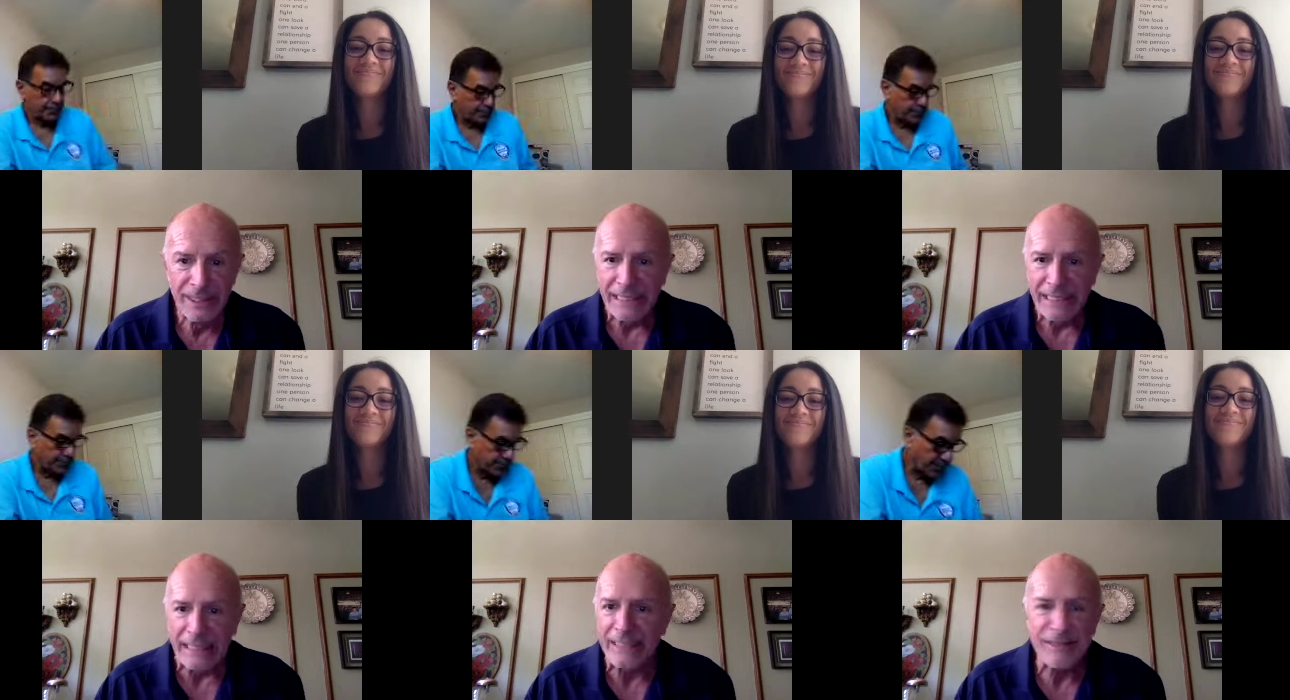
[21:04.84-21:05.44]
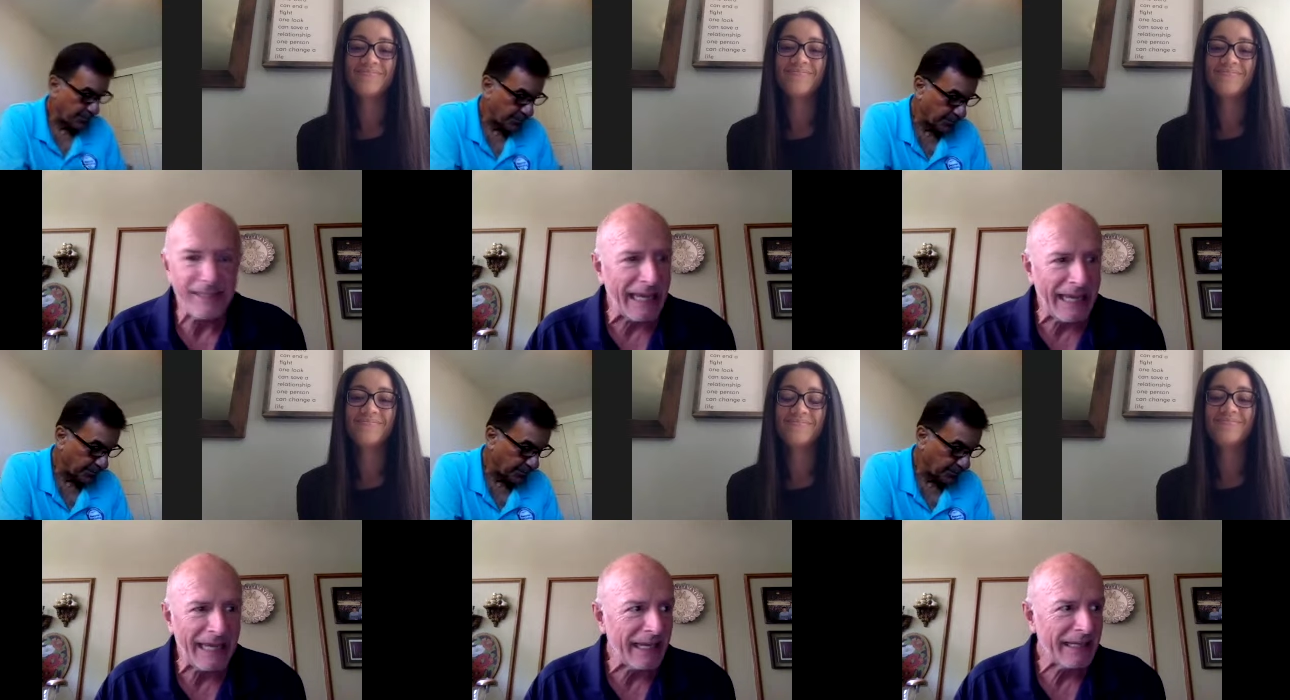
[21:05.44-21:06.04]
Speaker 1: and
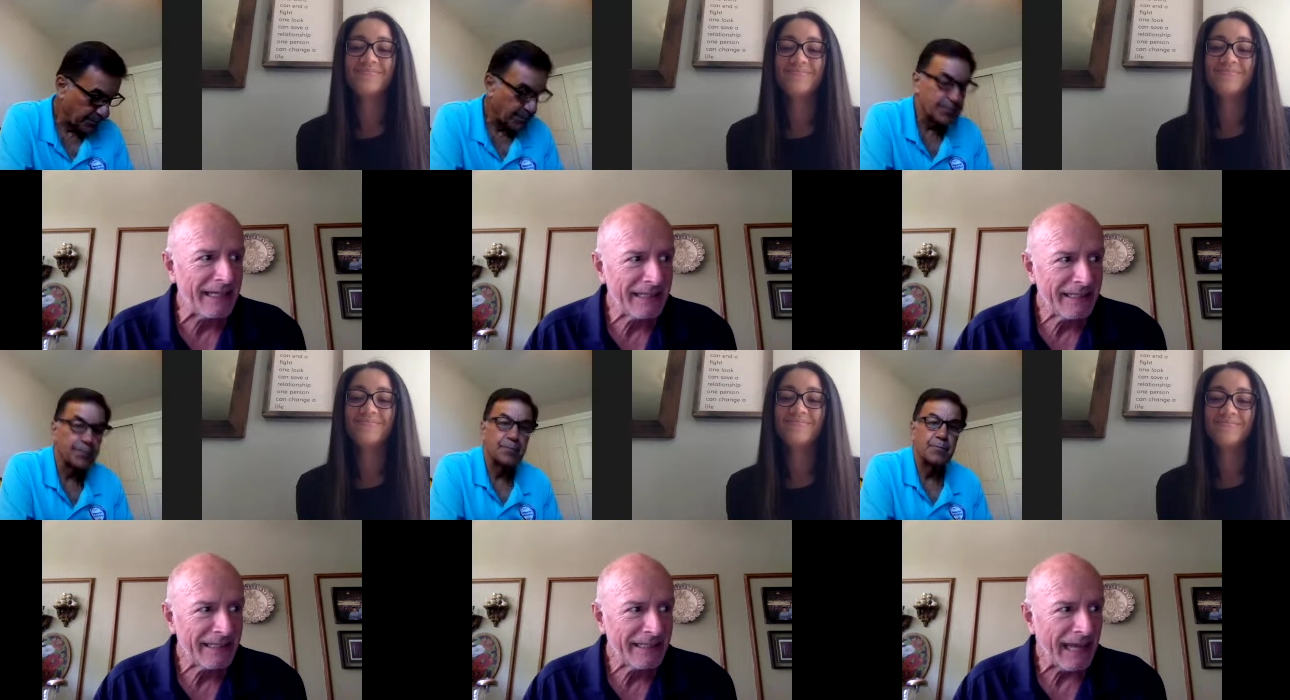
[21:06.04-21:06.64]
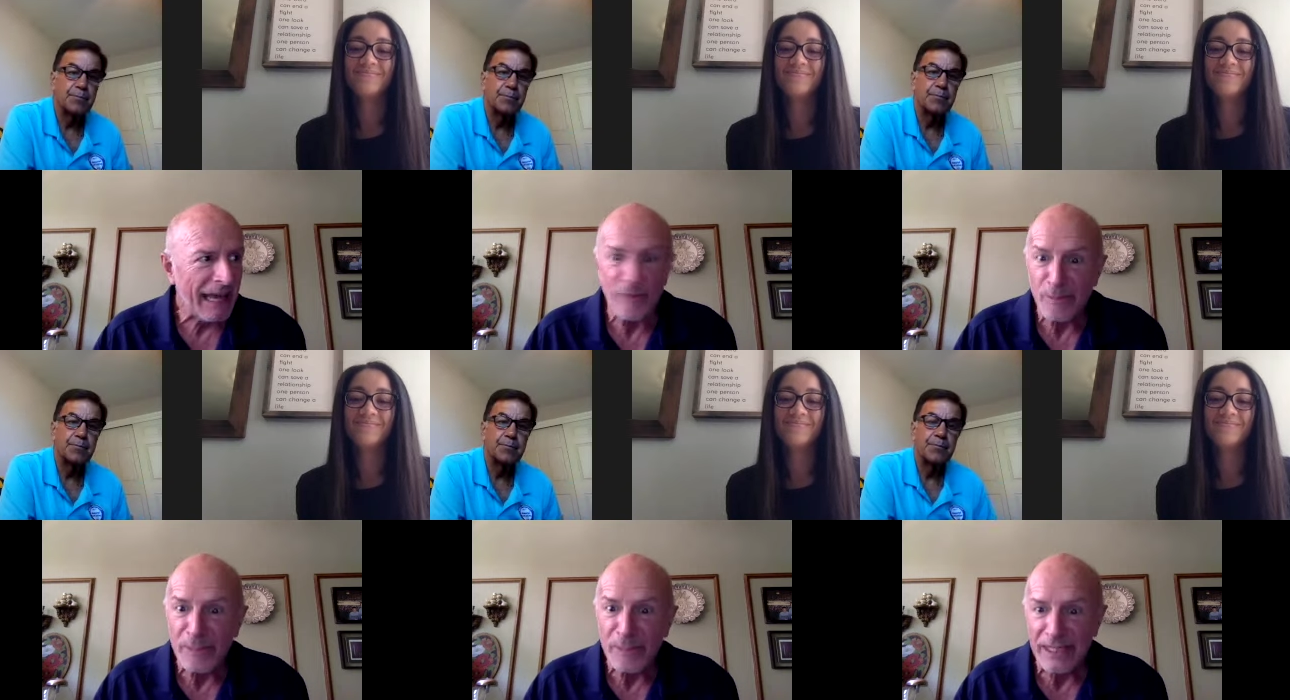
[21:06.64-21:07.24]
they have a
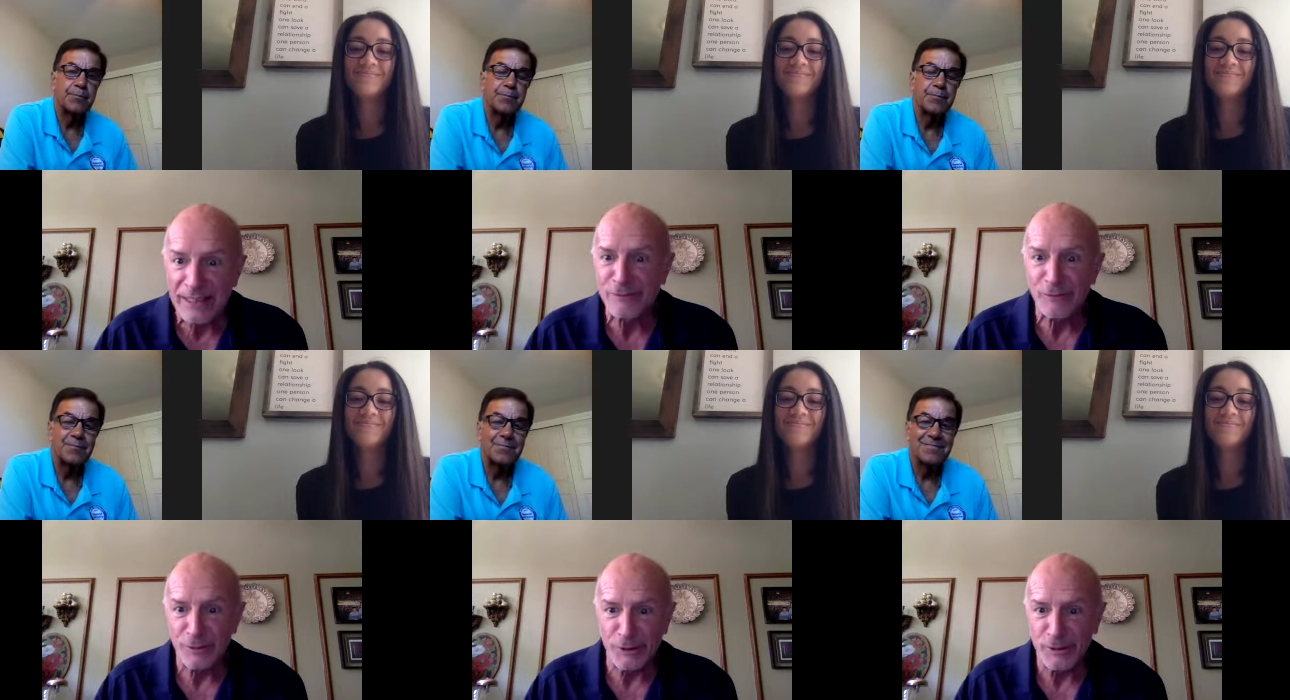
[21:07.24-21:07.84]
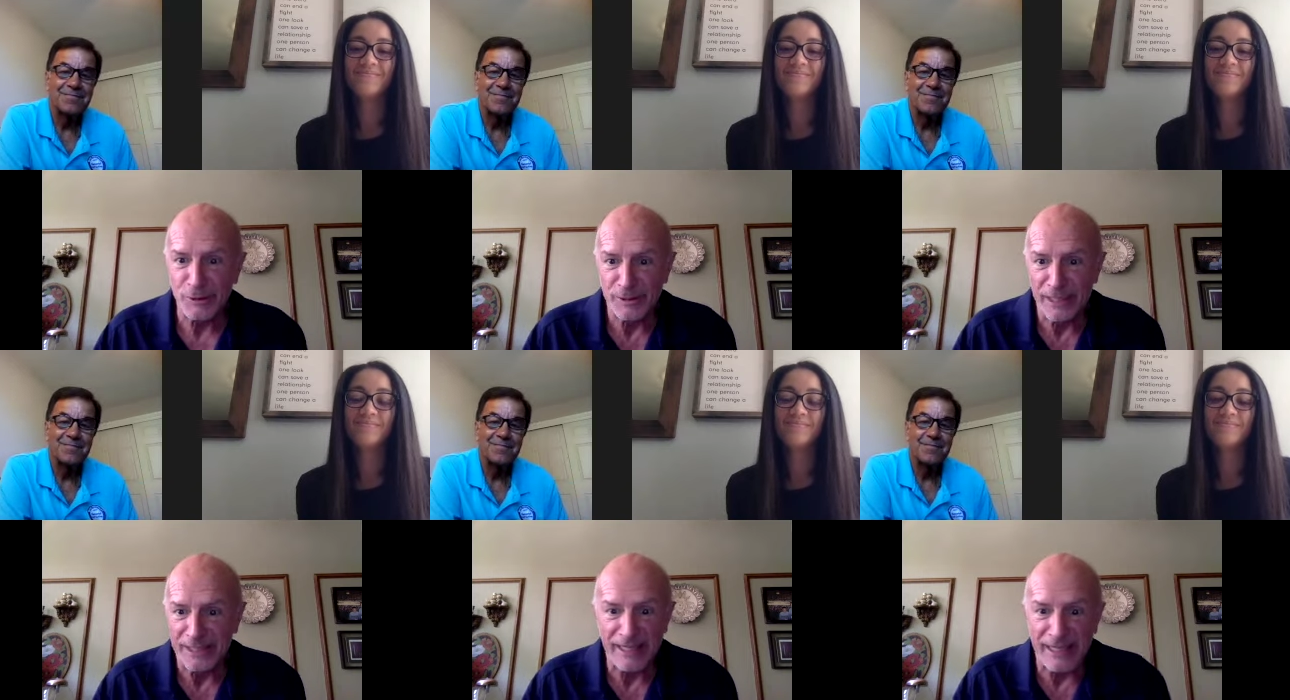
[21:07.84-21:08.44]
bond for you
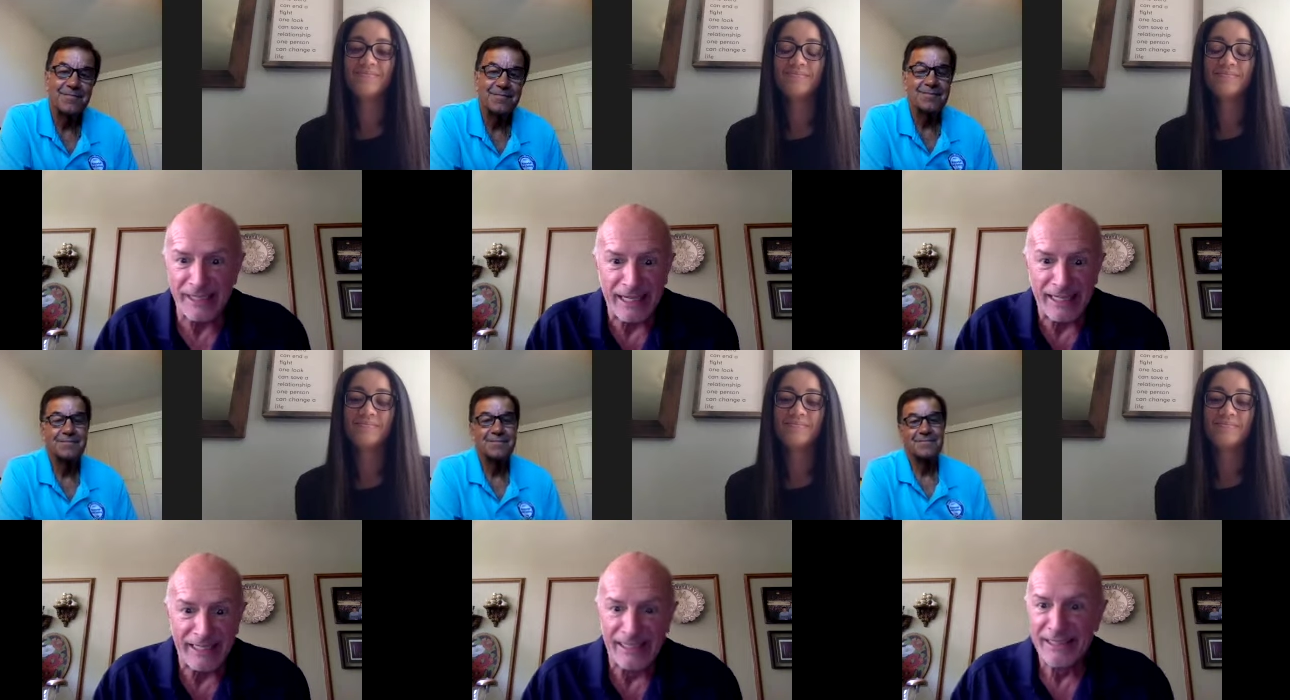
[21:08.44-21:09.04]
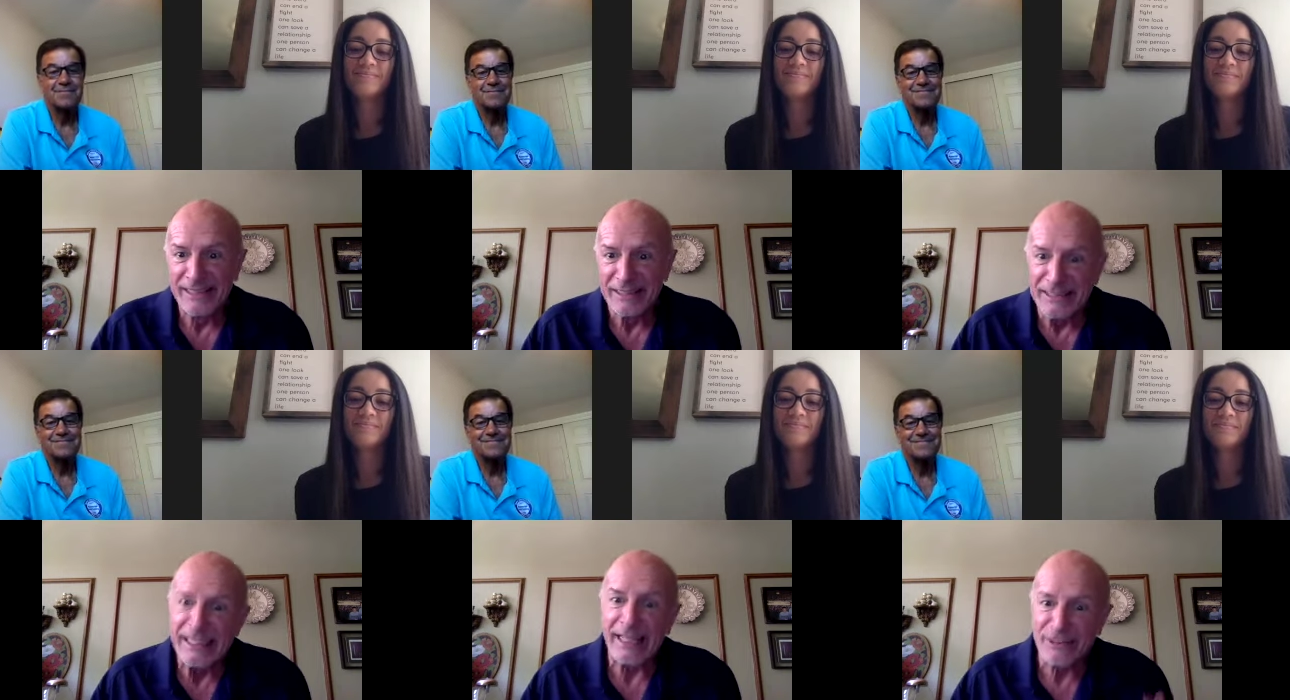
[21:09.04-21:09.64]
and like
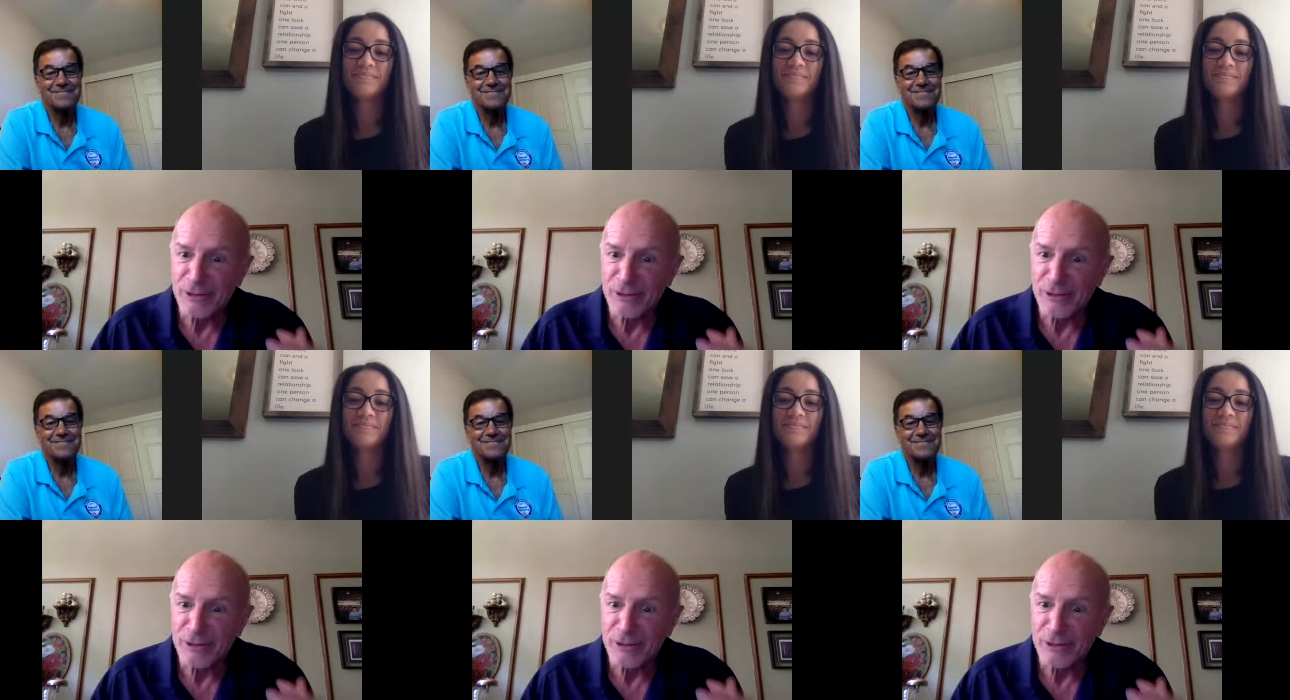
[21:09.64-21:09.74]
that's